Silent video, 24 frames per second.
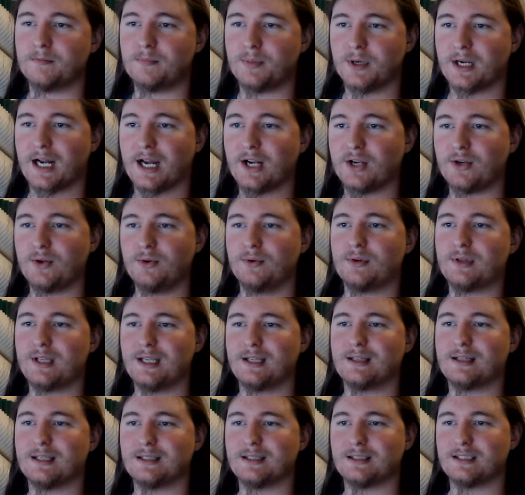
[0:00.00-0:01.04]
But I do
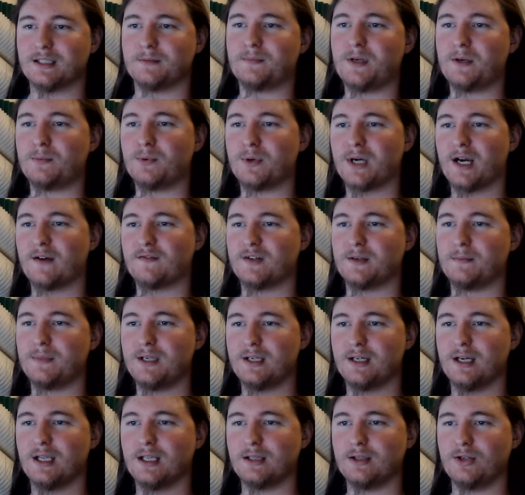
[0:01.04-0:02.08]
think that some people have to be
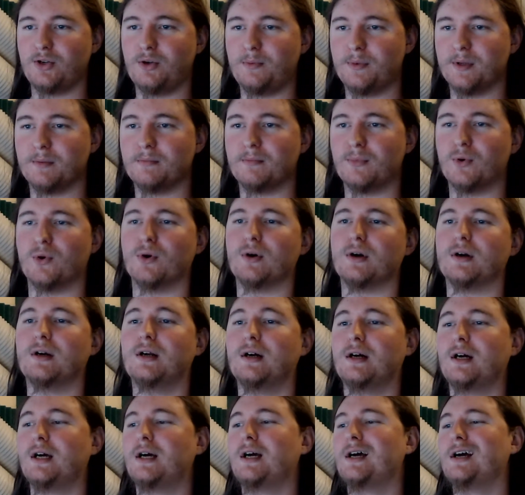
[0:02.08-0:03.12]
a little bit more
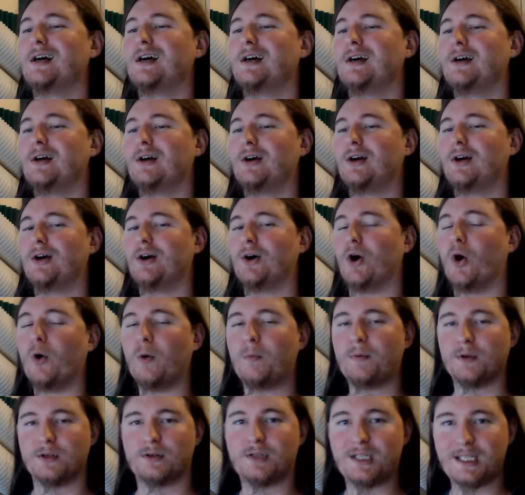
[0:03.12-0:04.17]

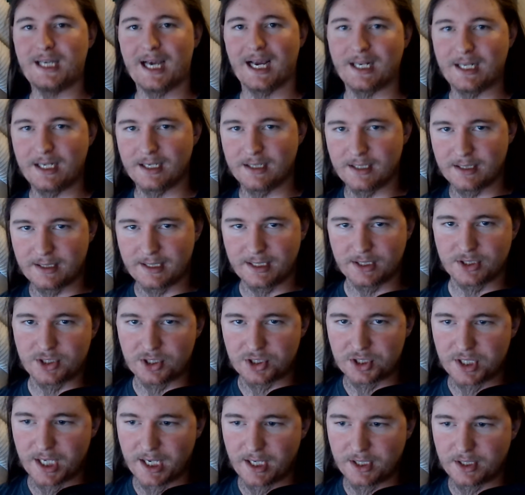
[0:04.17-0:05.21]
open to the idea that things are
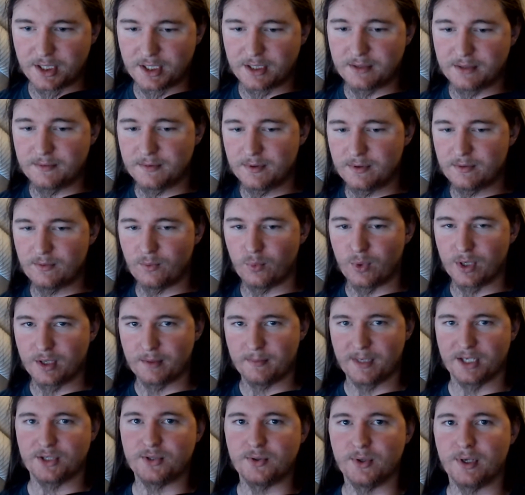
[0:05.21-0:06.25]
changing with
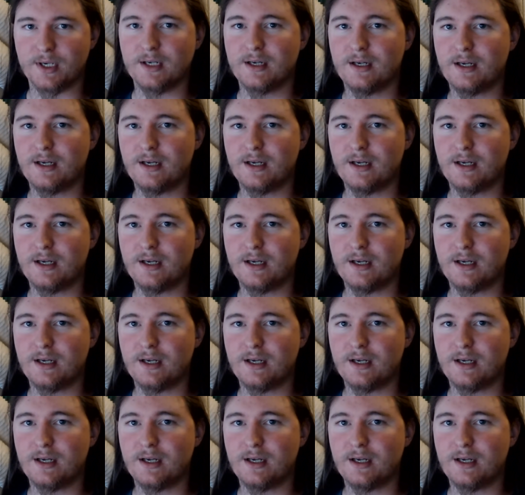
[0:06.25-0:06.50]
Metroid.